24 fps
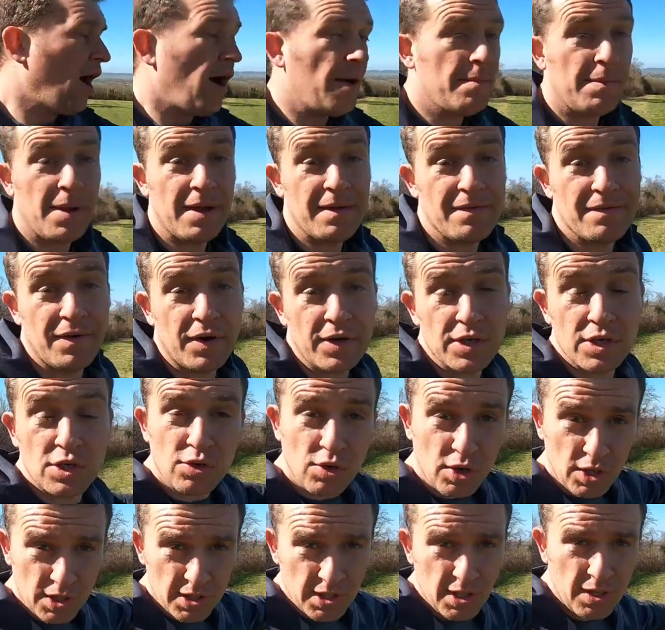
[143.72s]
I may find a
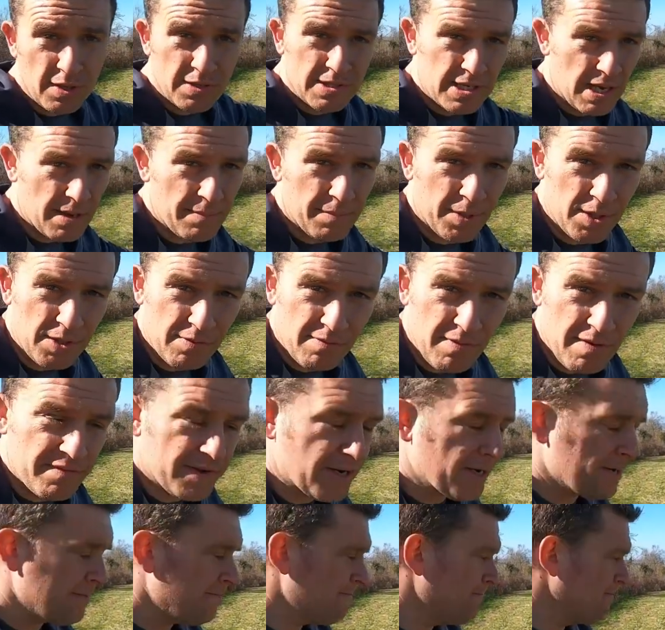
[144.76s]
crocodile down by the
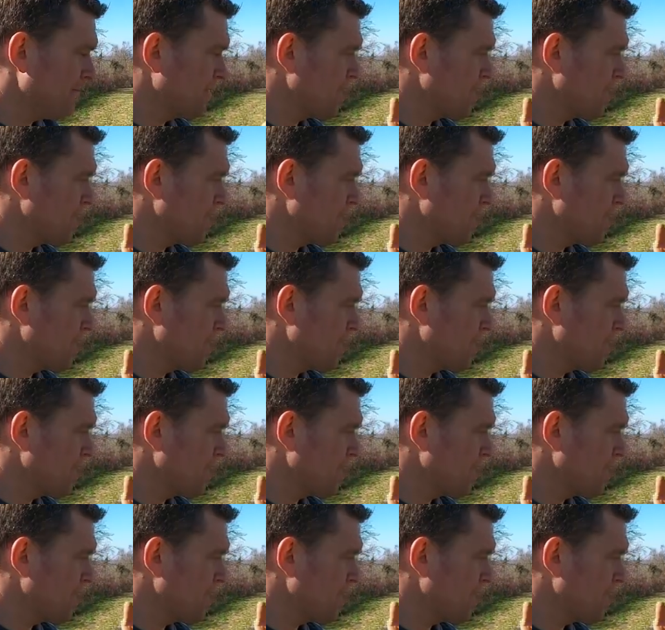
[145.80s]
river.